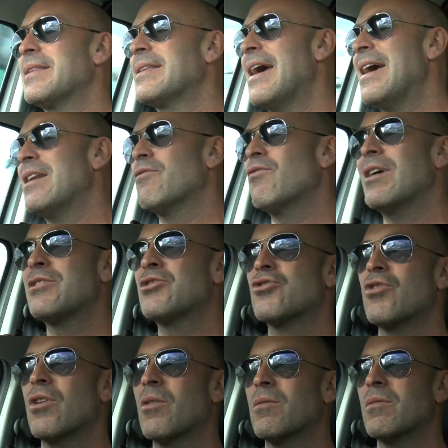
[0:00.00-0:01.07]
down a
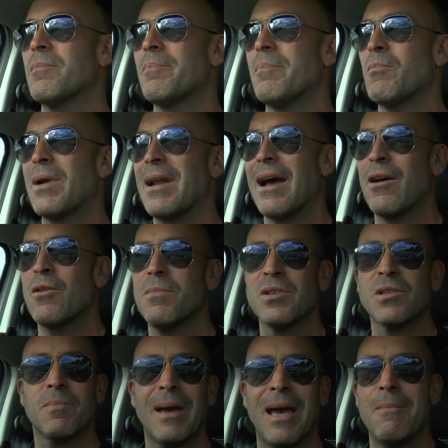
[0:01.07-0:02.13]
restaurant when it
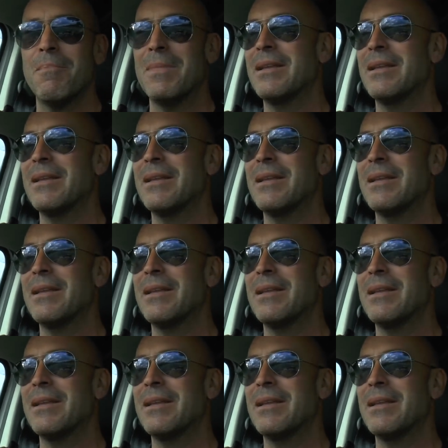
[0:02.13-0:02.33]
opens about